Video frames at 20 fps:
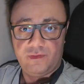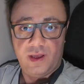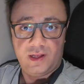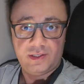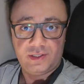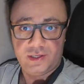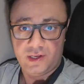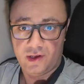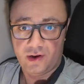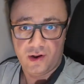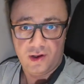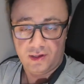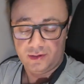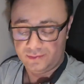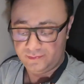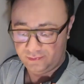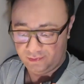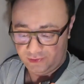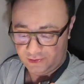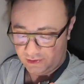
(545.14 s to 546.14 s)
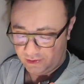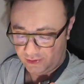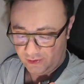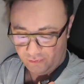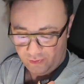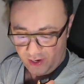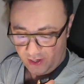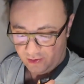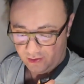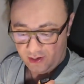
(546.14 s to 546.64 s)
fancy at all. Just a
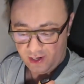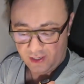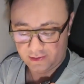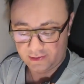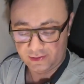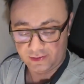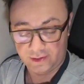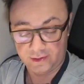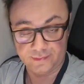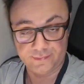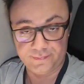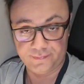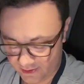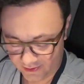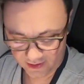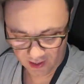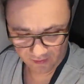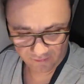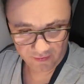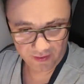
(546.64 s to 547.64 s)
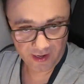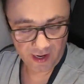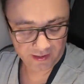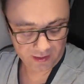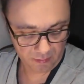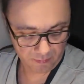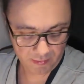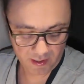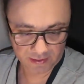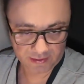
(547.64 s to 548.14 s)
regular ice cream. Definitely not
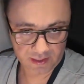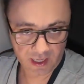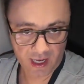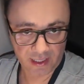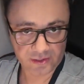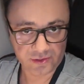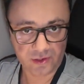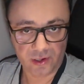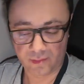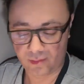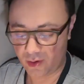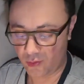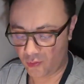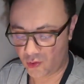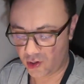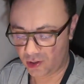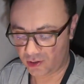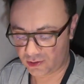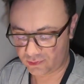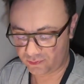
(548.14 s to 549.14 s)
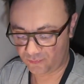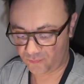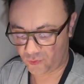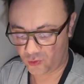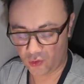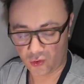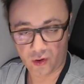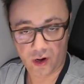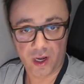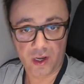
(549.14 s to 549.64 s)
the best ice cream in the world
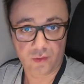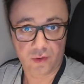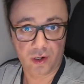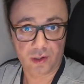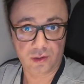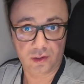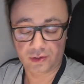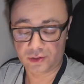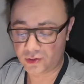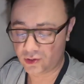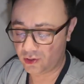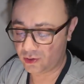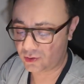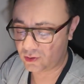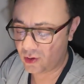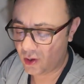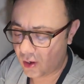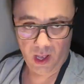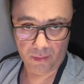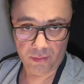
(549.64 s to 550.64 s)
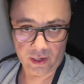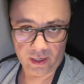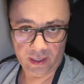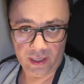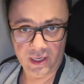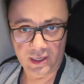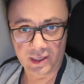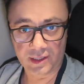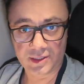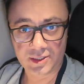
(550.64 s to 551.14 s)
or anywhere close to it. I'm gonna
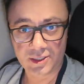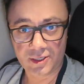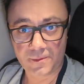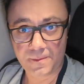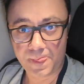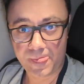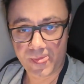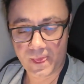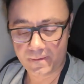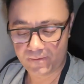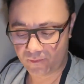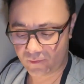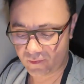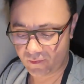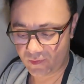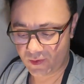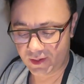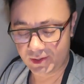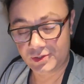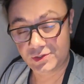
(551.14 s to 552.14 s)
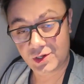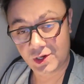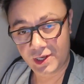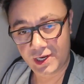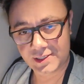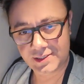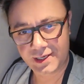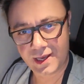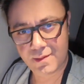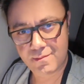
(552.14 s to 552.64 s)
eat it so he
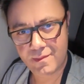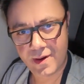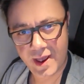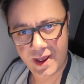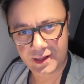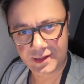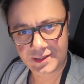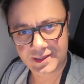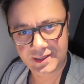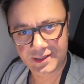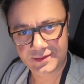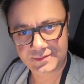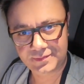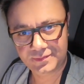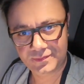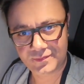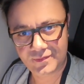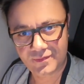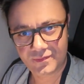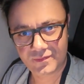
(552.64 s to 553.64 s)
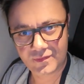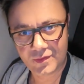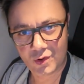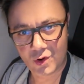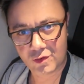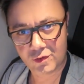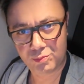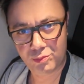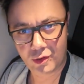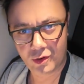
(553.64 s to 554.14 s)
doesn't get mad
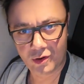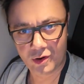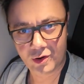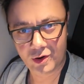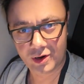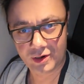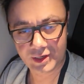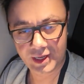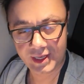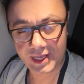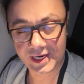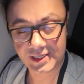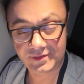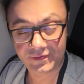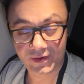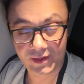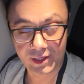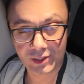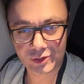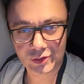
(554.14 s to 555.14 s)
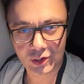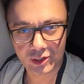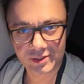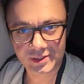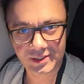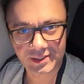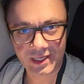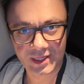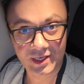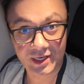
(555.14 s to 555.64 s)
or get his feelings
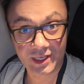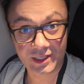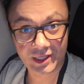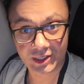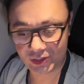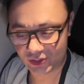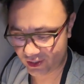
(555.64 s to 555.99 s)
hurt since I didn't eat the